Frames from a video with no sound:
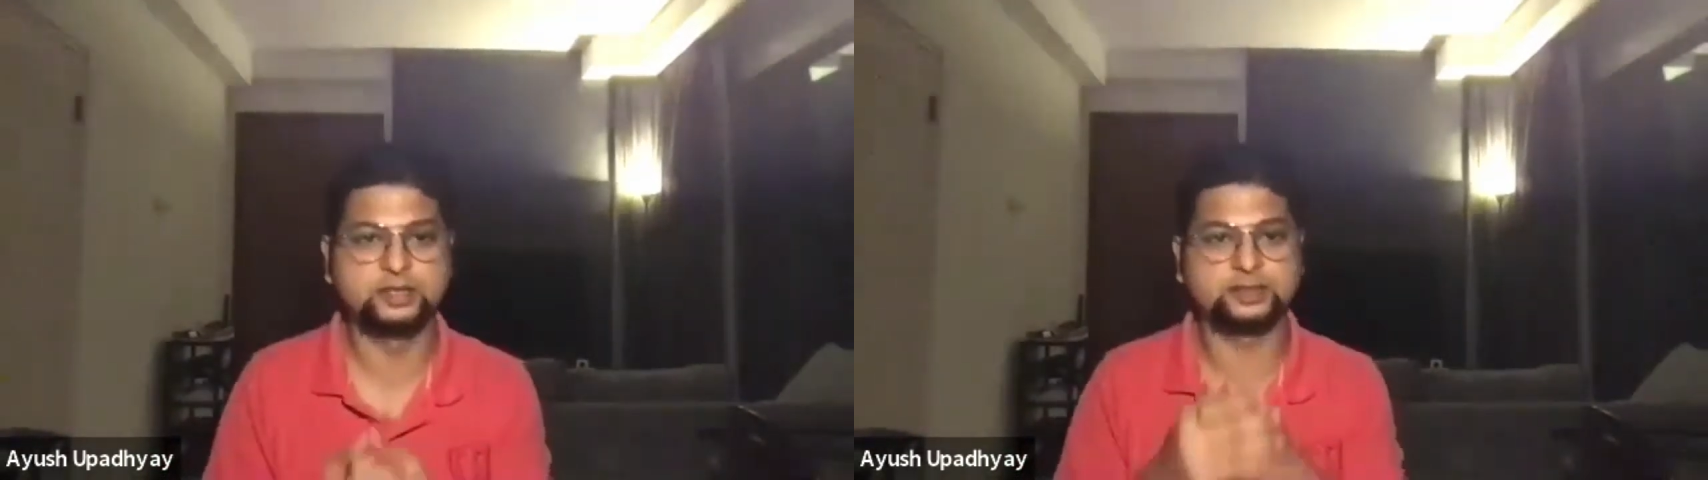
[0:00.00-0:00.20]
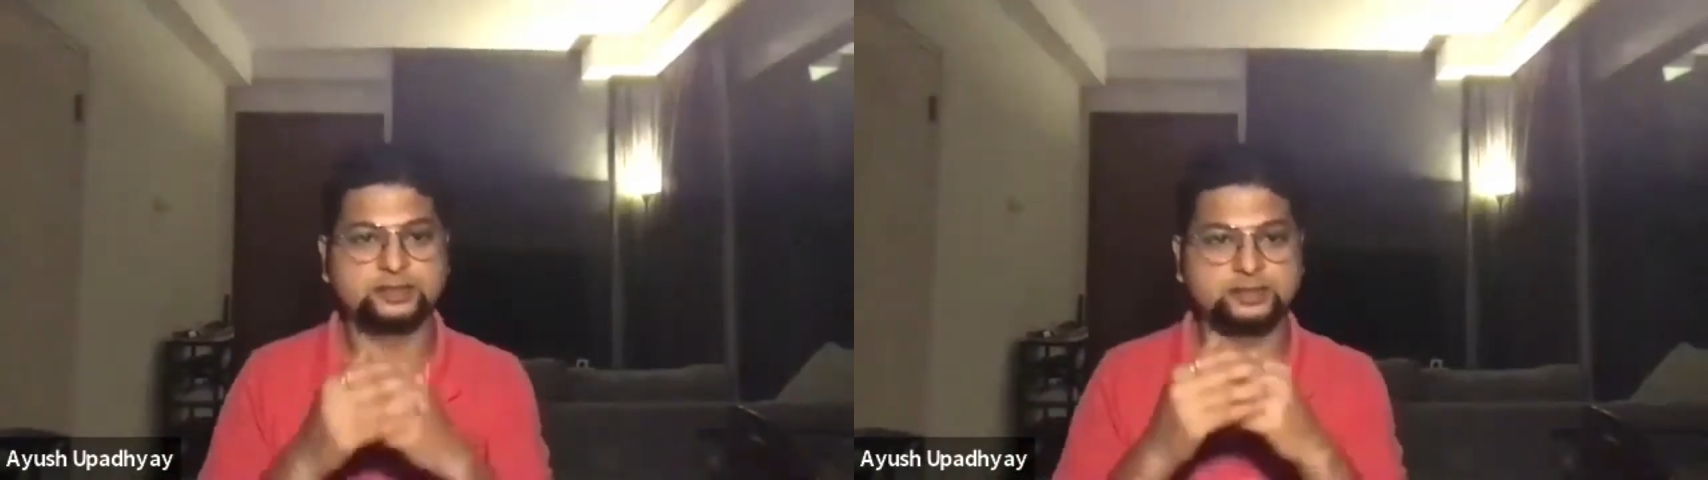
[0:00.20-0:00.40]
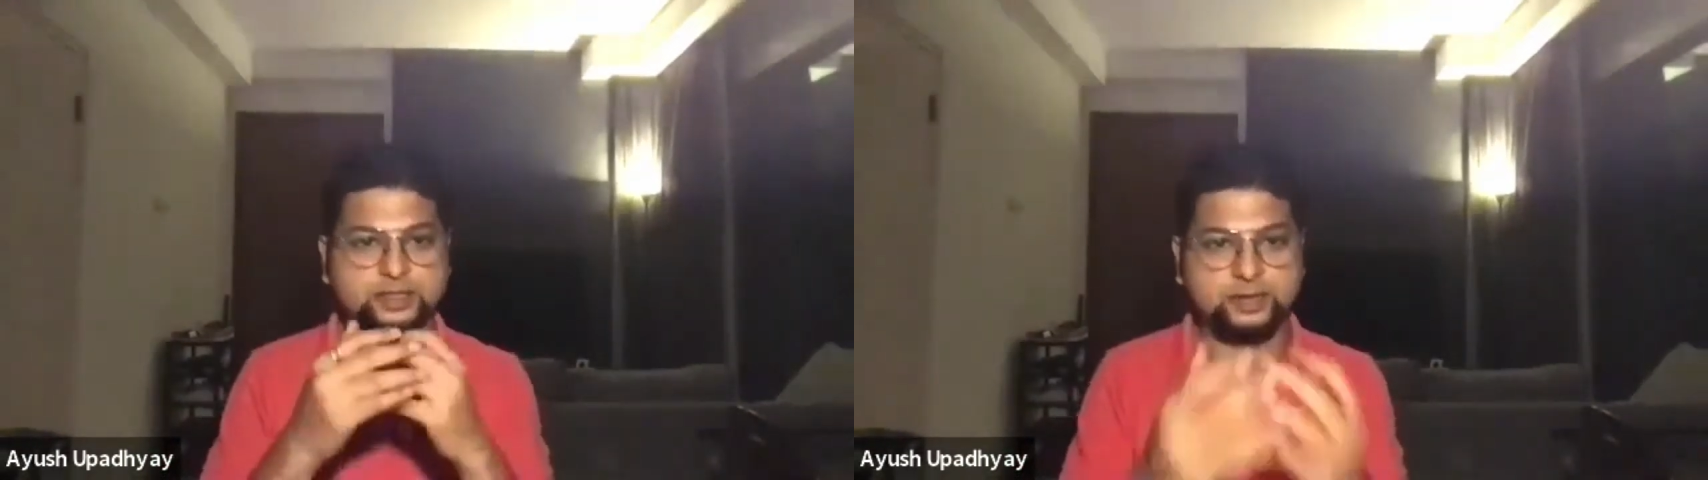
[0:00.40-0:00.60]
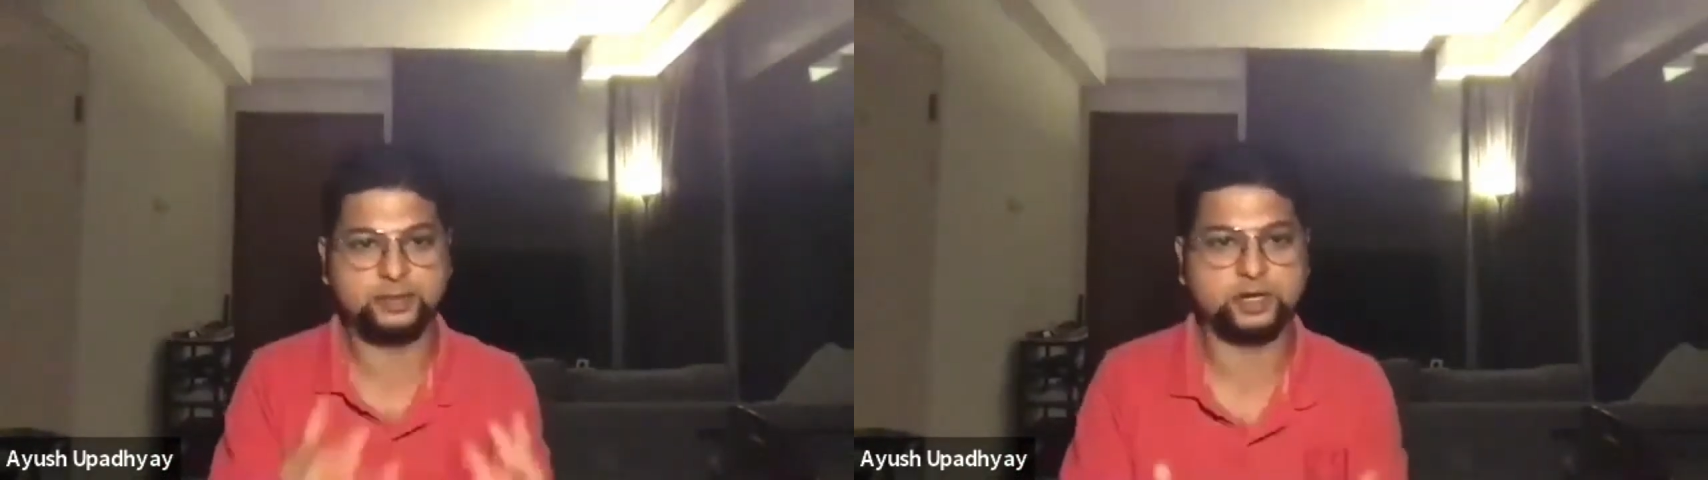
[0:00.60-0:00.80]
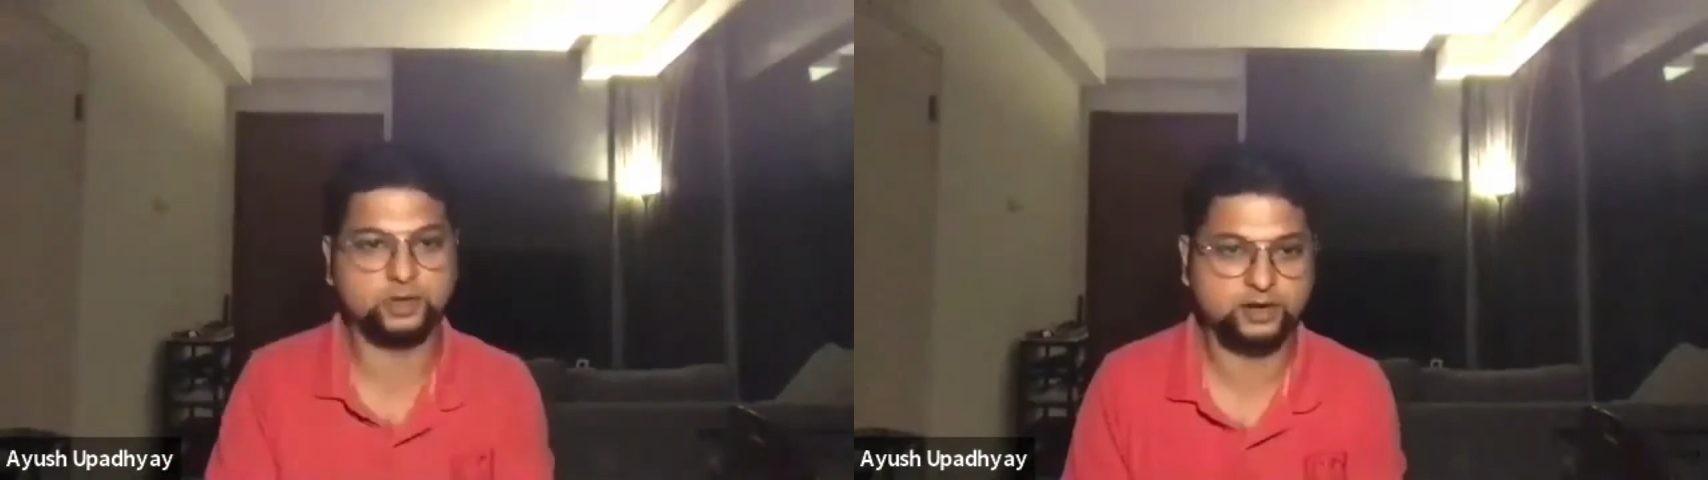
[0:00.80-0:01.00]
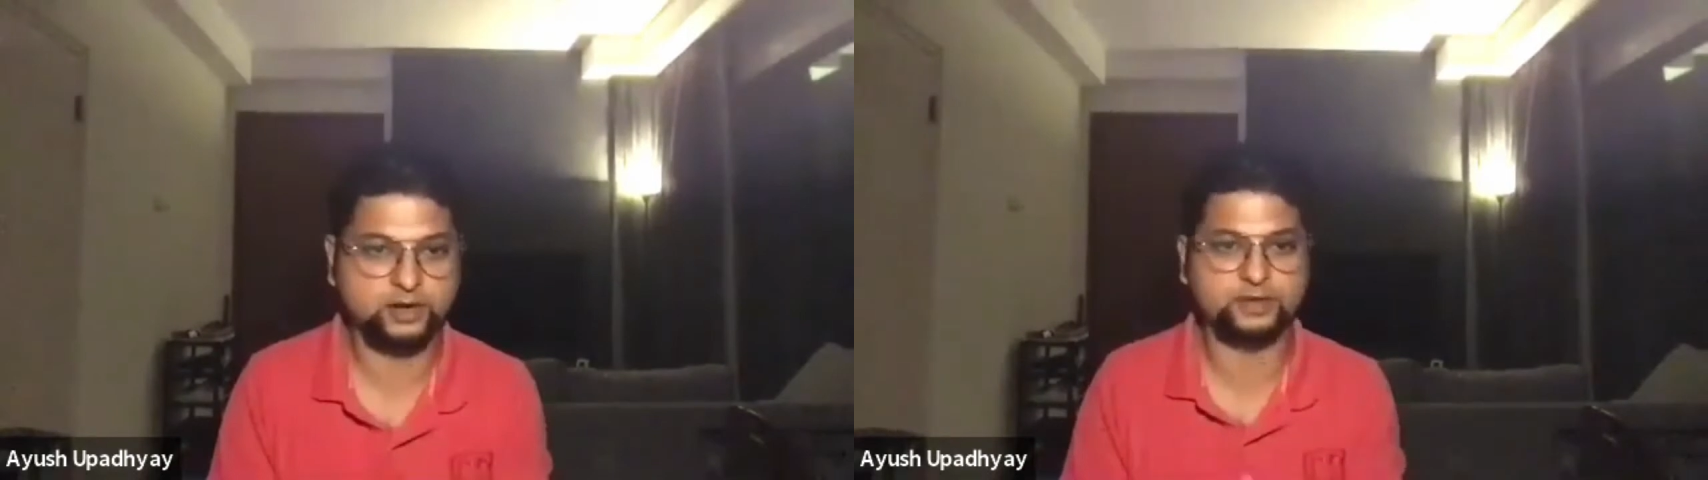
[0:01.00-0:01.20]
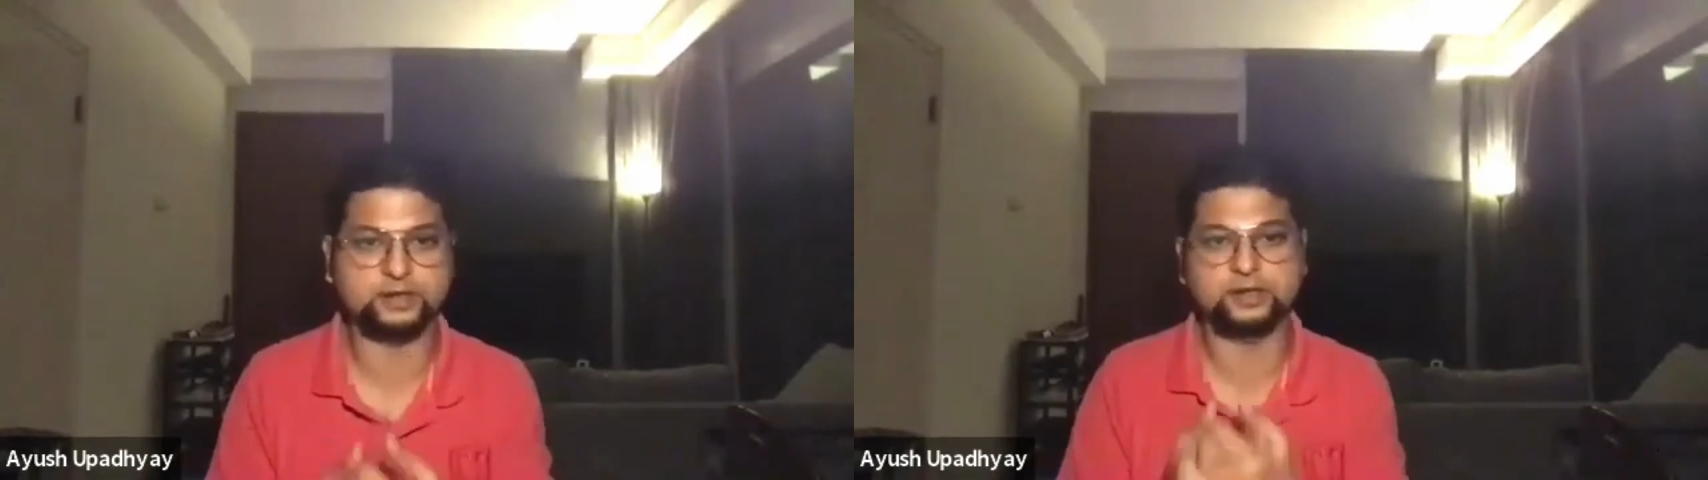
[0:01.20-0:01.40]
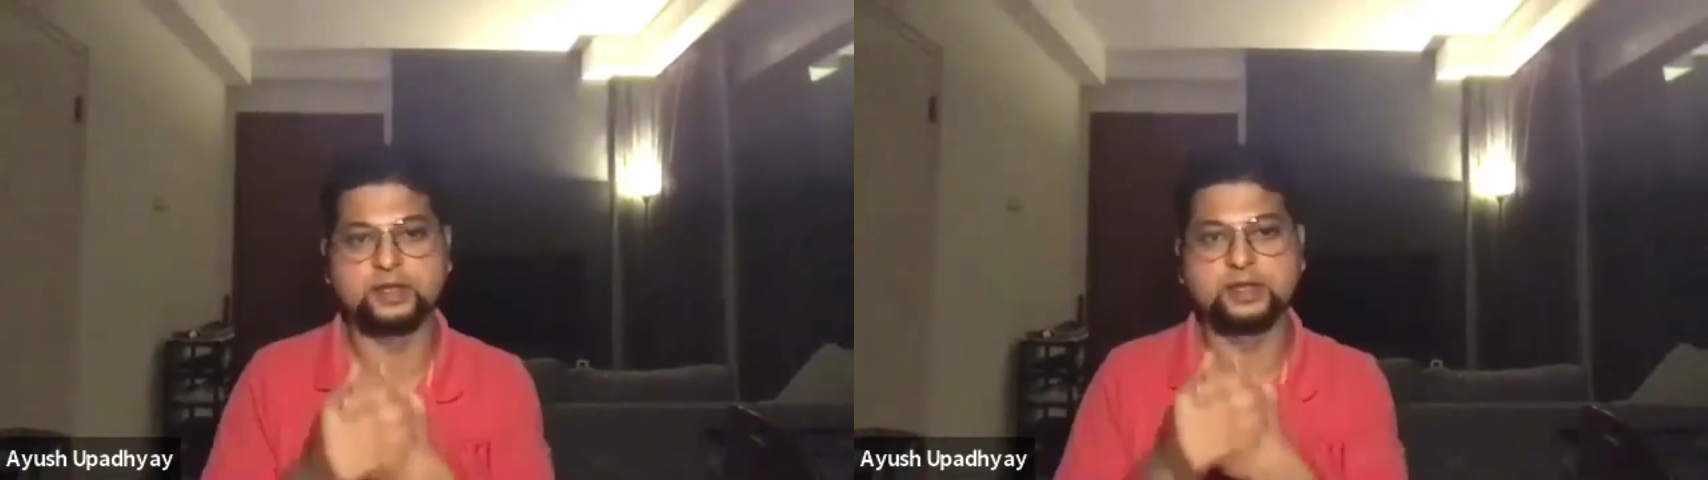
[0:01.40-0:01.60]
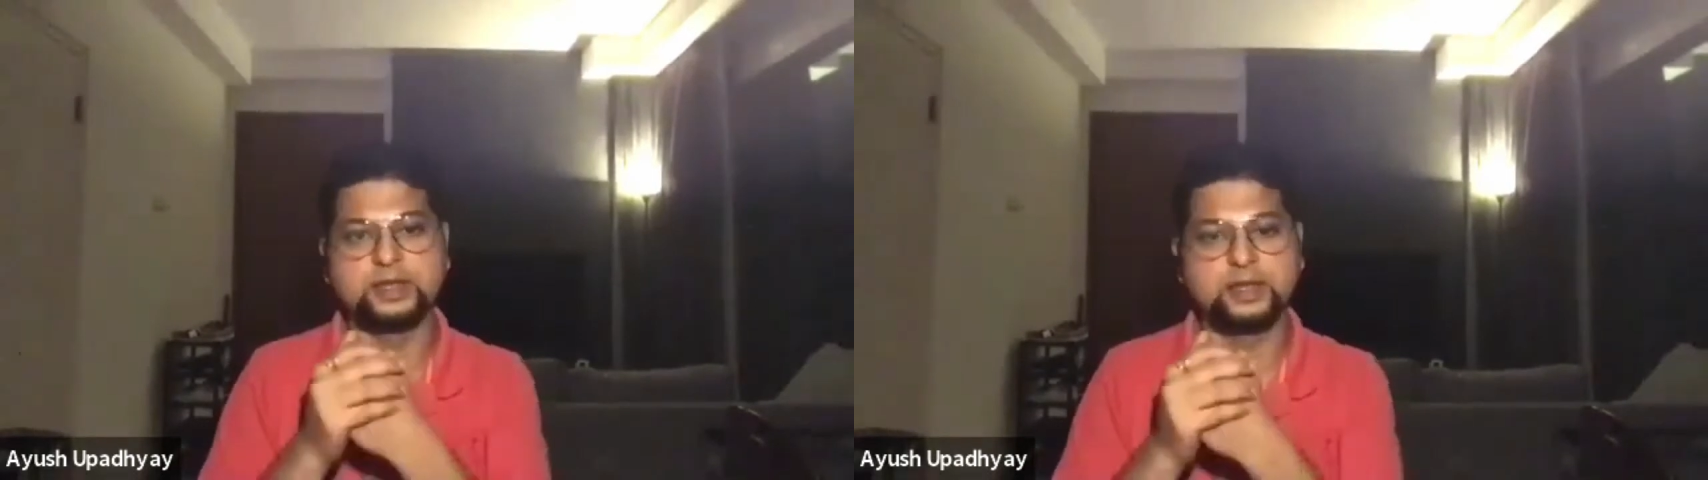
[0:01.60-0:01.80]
the cinematographer,